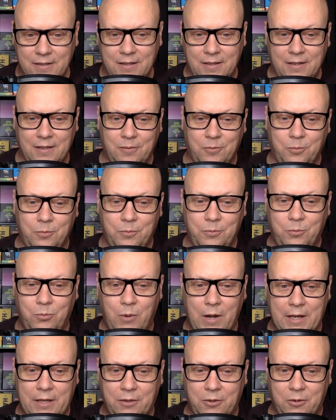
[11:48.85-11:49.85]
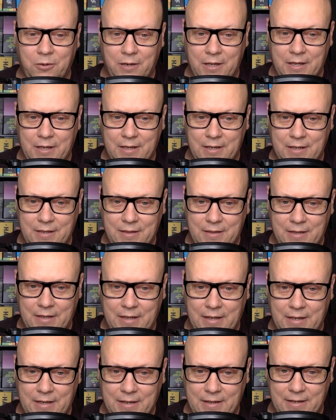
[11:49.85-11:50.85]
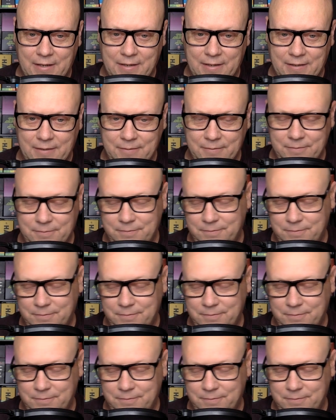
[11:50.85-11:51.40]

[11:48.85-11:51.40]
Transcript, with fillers: uh, regular in the uh,